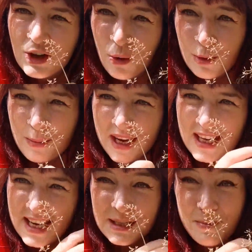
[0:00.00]
common
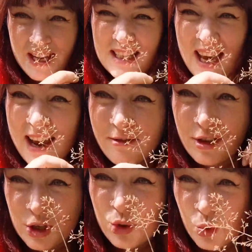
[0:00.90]
bent is meant to have
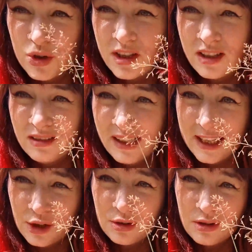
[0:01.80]
the shorter
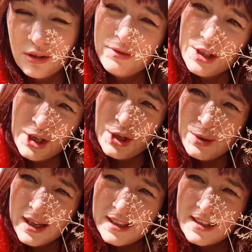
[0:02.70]
ligule of the
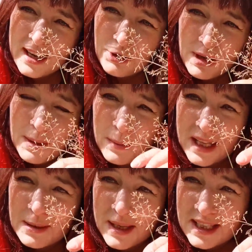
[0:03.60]
two, and creeping
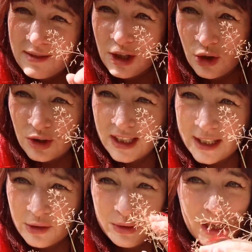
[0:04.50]
bent's meant to have a long
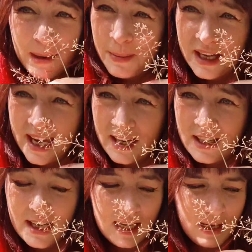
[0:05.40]
ligule. But
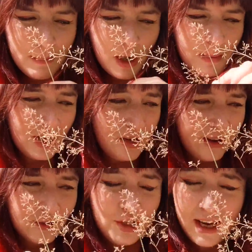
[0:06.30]
again, it might be that you
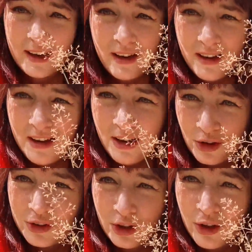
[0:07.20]
have to check
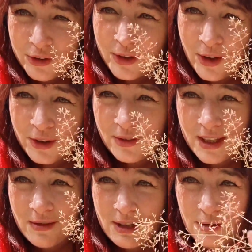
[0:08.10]
lots and lots and lots of
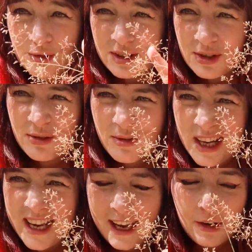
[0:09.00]
individuals to sort of
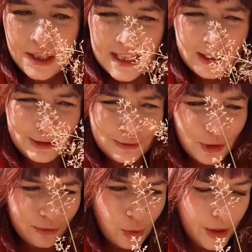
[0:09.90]
really get an idea
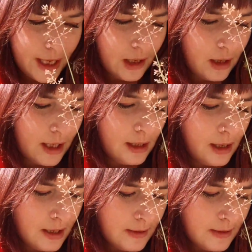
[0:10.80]
of what they're like.